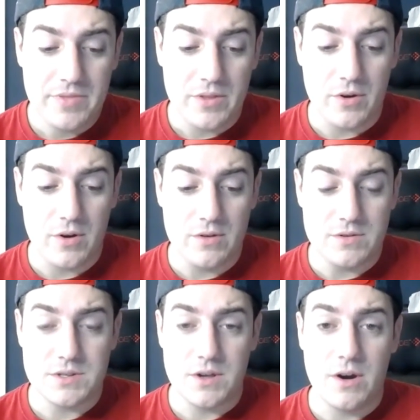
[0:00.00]
The
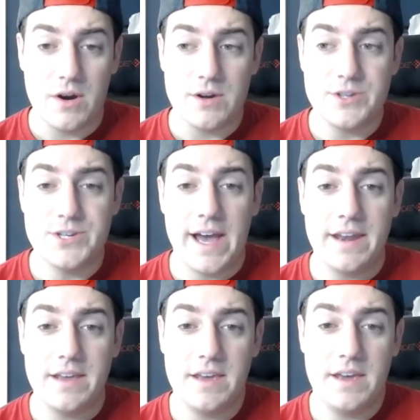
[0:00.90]
girls are
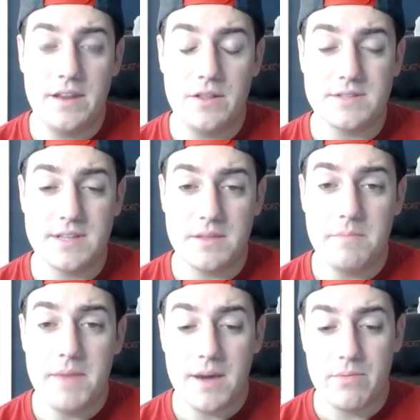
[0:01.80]
chatting in it looks like the
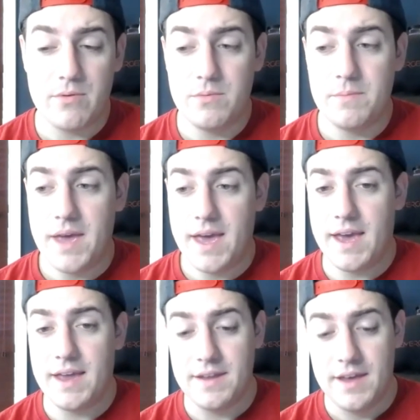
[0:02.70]
makeup room,
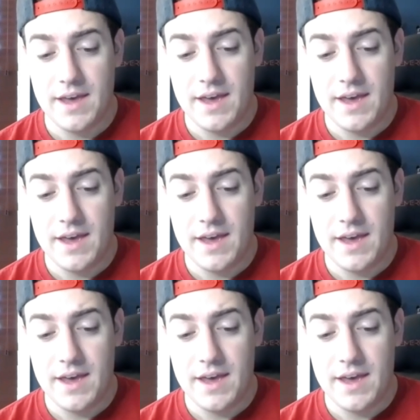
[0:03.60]
and